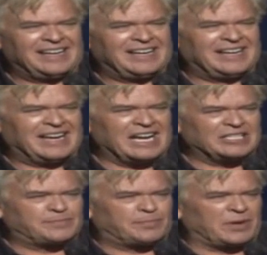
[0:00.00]
I
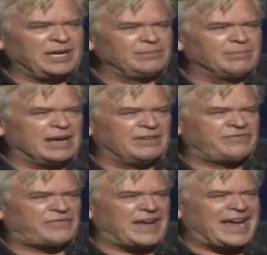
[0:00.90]
sprained my
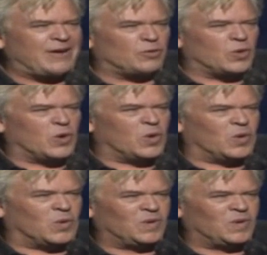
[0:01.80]
fat roll.